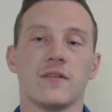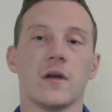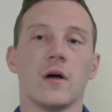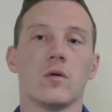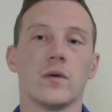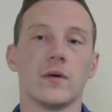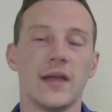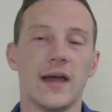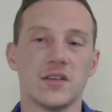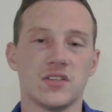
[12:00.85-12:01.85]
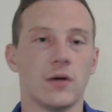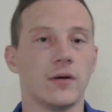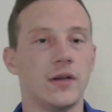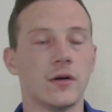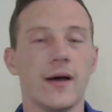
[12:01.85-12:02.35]
Fagot really had a
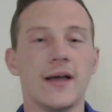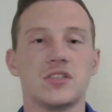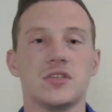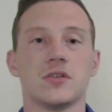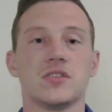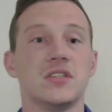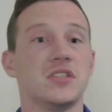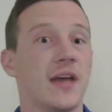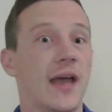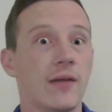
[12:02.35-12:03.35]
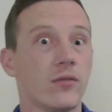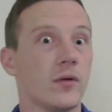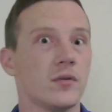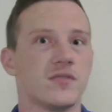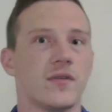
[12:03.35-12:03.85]
solid year last year. CJ
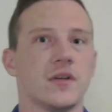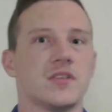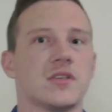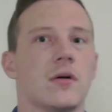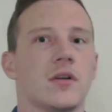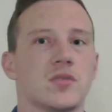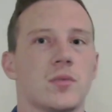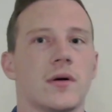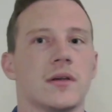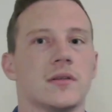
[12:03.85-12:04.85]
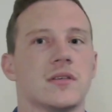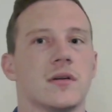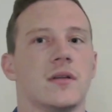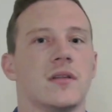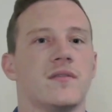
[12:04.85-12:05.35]
Avery was very solid as well,
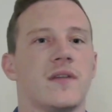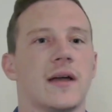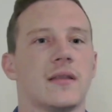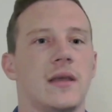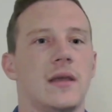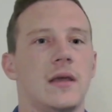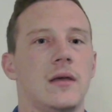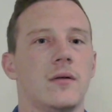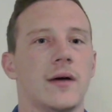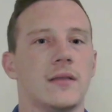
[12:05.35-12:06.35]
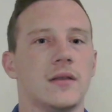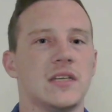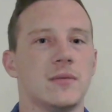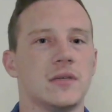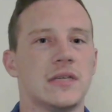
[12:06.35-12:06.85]
considering the fact that he led the
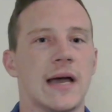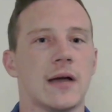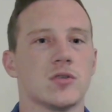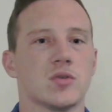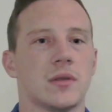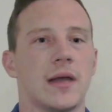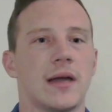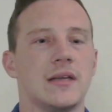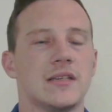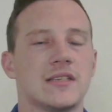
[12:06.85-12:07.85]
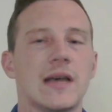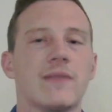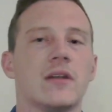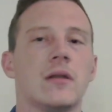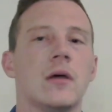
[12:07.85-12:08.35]
team in tackles with
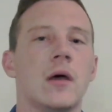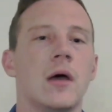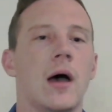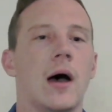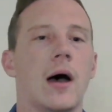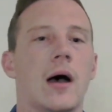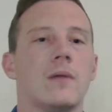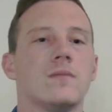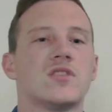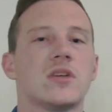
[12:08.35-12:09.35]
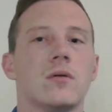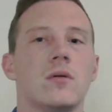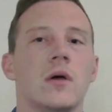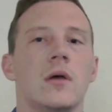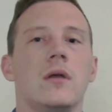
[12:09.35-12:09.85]
97. Um,
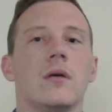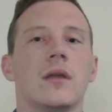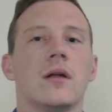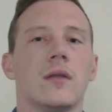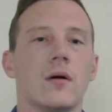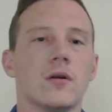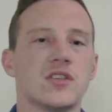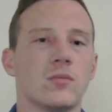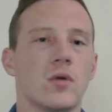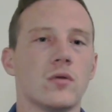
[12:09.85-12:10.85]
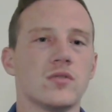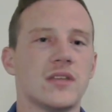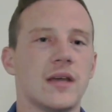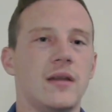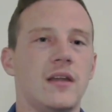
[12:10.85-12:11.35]
so you know, there there are some roles
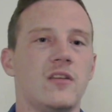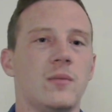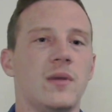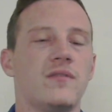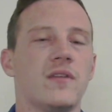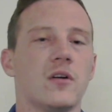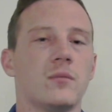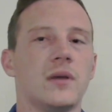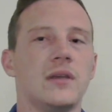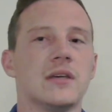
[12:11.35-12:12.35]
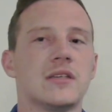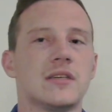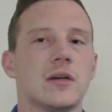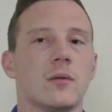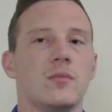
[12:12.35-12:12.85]
that need to be filled, but
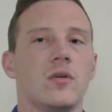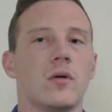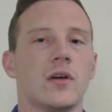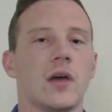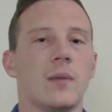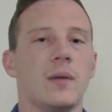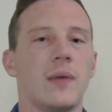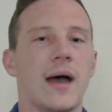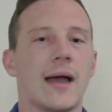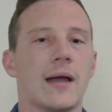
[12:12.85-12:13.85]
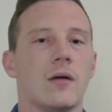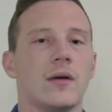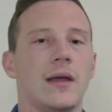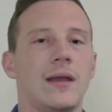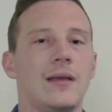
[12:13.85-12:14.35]
Yasir Abdullah coming back, uh,
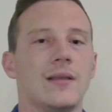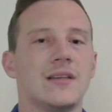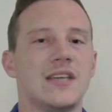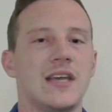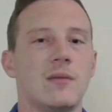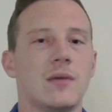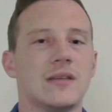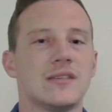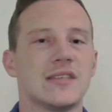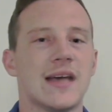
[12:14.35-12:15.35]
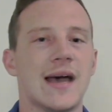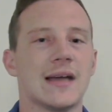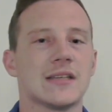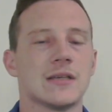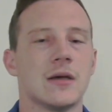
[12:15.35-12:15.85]
leading the team in
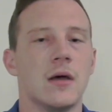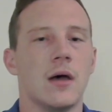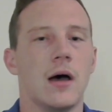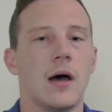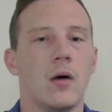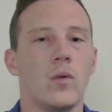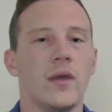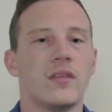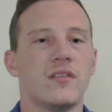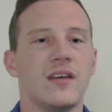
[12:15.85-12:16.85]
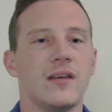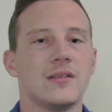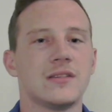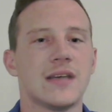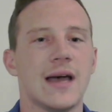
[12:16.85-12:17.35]
sacks. Uh, with
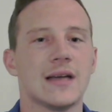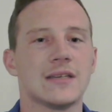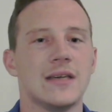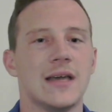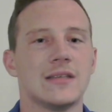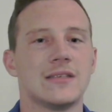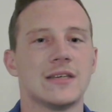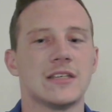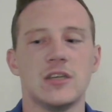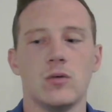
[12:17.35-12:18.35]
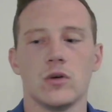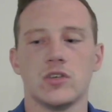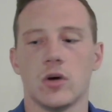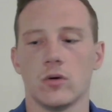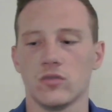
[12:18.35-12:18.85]
10 sacks, he had
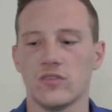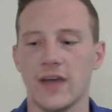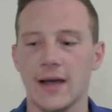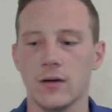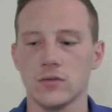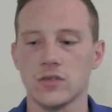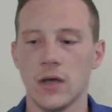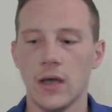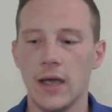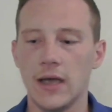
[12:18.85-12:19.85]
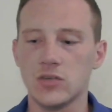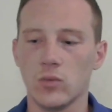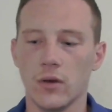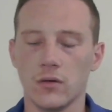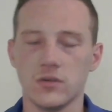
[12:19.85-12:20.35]
61 total tackles. It's
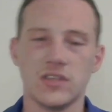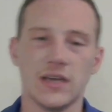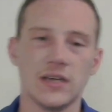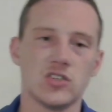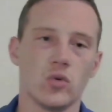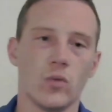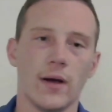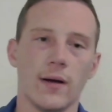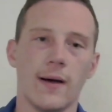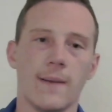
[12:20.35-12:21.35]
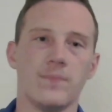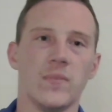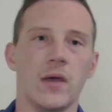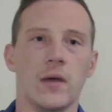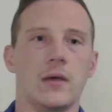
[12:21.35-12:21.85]
one of those things to where, um,
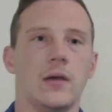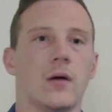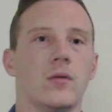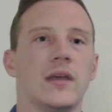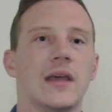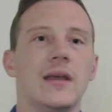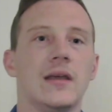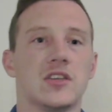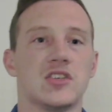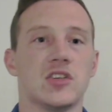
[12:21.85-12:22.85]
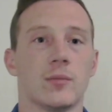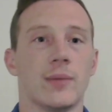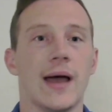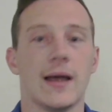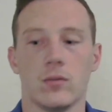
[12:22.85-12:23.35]
you know, getting Yasir
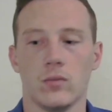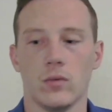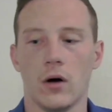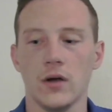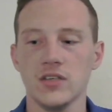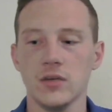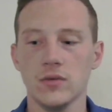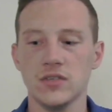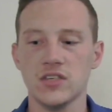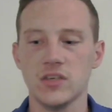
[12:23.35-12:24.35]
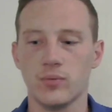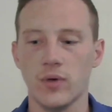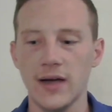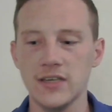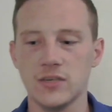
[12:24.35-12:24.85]
back honestly was a
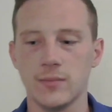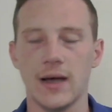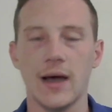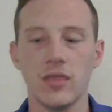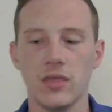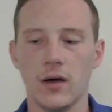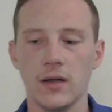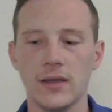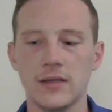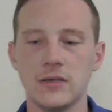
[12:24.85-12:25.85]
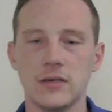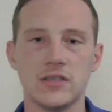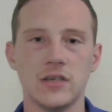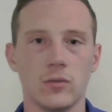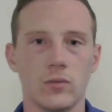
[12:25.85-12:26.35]
surprise to me. I thought that
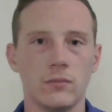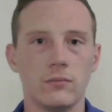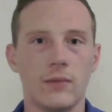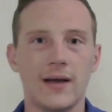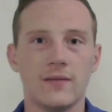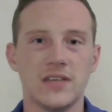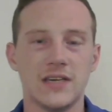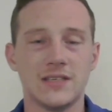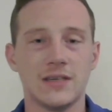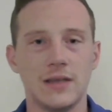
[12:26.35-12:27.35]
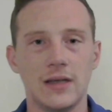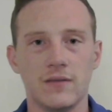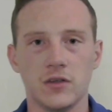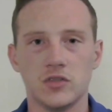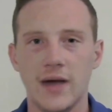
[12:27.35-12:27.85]
Yasir might have tested the
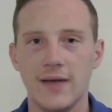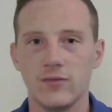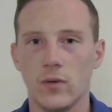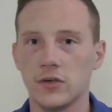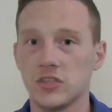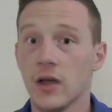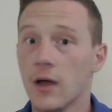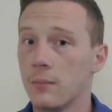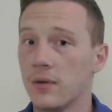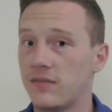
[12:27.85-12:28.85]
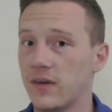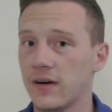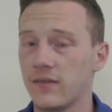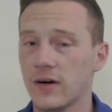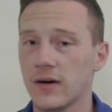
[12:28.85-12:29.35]
NFL draft waters, but
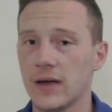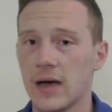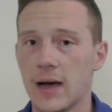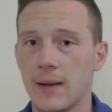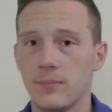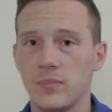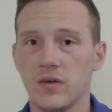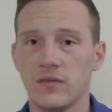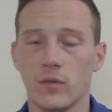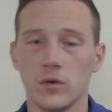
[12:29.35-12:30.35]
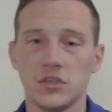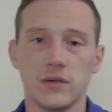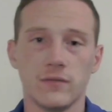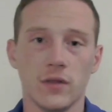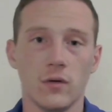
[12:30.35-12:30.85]
very, very, um, you know,
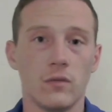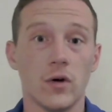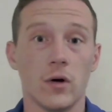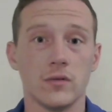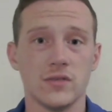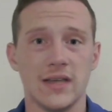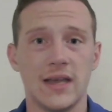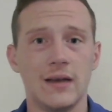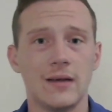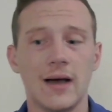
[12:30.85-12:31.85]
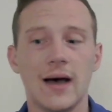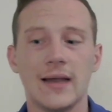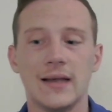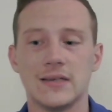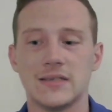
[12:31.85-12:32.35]
fortunate for the Louisville Cardinals that he did not
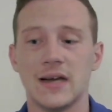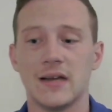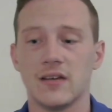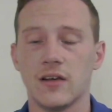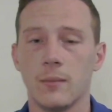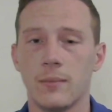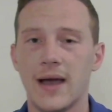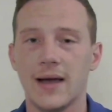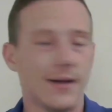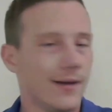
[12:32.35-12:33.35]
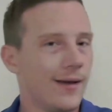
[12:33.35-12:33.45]
and decided to come back.